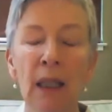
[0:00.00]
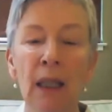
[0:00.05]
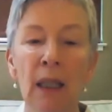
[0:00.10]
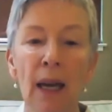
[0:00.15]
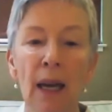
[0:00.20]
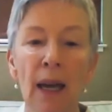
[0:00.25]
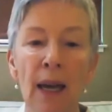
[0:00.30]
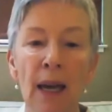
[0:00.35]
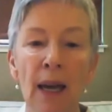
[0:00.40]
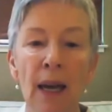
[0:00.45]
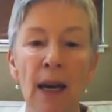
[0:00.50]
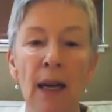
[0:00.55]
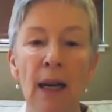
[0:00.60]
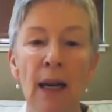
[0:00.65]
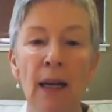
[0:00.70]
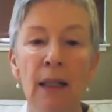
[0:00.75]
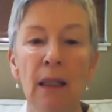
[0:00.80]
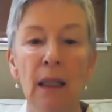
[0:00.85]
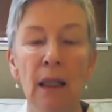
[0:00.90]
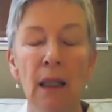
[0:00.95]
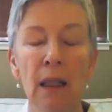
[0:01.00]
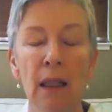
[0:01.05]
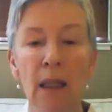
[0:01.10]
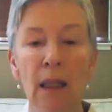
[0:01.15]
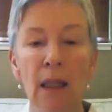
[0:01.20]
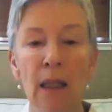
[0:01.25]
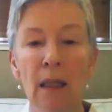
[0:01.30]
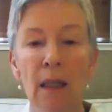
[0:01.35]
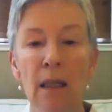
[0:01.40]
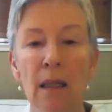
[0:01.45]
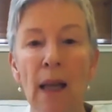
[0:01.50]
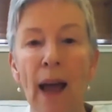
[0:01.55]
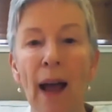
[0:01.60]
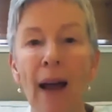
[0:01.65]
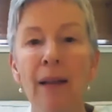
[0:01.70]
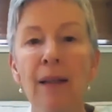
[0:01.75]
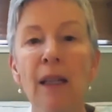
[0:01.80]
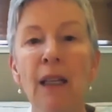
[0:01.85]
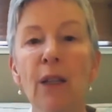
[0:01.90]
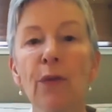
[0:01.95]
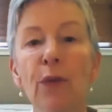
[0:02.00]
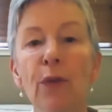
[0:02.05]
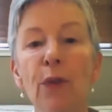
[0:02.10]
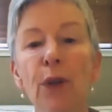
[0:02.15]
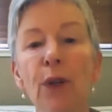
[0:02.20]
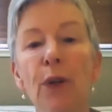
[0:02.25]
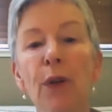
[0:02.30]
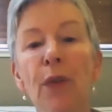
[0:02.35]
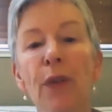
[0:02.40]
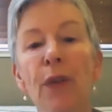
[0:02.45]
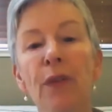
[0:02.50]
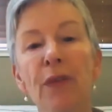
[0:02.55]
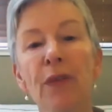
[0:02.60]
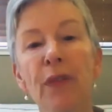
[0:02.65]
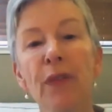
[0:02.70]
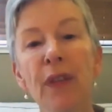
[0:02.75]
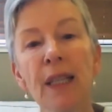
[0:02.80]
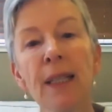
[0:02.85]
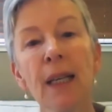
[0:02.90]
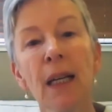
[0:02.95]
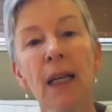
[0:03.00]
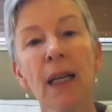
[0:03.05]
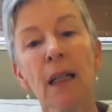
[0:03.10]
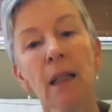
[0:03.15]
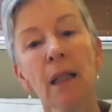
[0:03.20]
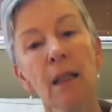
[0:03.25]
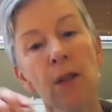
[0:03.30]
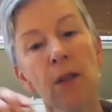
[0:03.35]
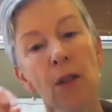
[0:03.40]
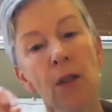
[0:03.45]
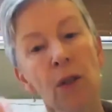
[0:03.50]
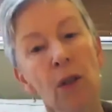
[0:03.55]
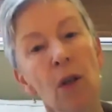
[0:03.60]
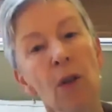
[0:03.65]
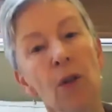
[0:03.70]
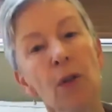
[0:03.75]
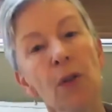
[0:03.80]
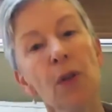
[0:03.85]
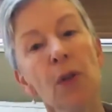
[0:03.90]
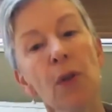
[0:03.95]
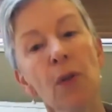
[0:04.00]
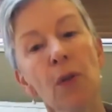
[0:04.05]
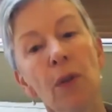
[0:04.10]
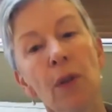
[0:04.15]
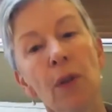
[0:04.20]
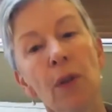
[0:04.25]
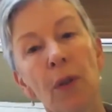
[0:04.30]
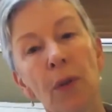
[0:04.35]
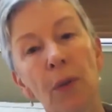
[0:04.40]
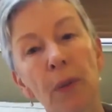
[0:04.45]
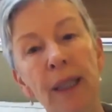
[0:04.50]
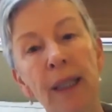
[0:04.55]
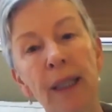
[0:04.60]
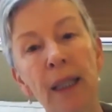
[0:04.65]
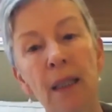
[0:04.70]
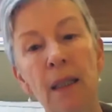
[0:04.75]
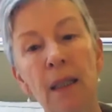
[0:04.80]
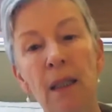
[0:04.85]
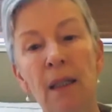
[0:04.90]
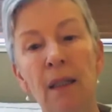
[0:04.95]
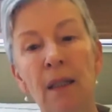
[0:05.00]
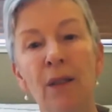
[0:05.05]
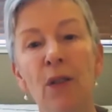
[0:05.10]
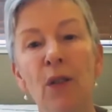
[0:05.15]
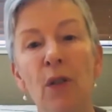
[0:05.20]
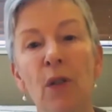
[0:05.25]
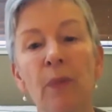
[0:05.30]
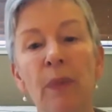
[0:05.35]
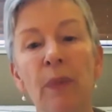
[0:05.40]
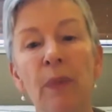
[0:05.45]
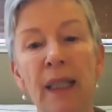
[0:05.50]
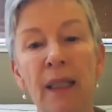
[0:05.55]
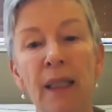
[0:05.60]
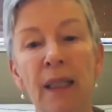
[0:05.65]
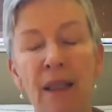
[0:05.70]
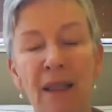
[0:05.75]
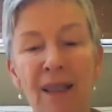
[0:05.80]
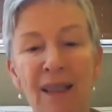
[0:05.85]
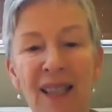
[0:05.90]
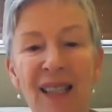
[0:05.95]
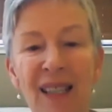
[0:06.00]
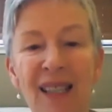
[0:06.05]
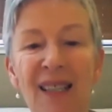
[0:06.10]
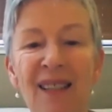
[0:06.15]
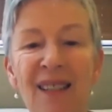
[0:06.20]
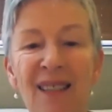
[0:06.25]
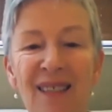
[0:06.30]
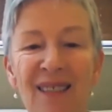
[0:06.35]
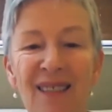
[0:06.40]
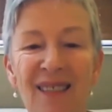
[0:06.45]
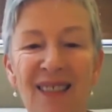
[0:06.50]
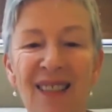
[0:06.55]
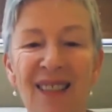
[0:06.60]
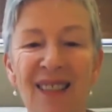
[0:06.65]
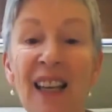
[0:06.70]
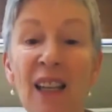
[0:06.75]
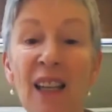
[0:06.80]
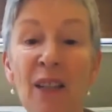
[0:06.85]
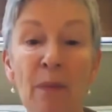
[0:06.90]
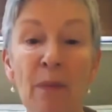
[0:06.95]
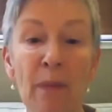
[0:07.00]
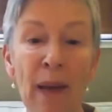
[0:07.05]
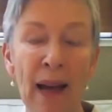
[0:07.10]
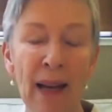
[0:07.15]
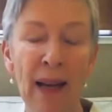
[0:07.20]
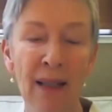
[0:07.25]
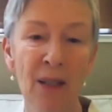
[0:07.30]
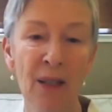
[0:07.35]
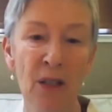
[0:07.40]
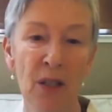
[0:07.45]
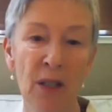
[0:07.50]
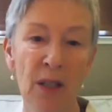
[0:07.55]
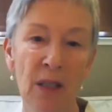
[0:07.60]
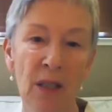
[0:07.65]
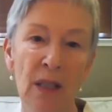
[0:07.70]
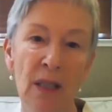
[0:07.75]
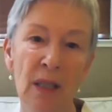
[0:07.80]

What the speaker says: And he is asking for the visa to go to Korea to meet this Zen master.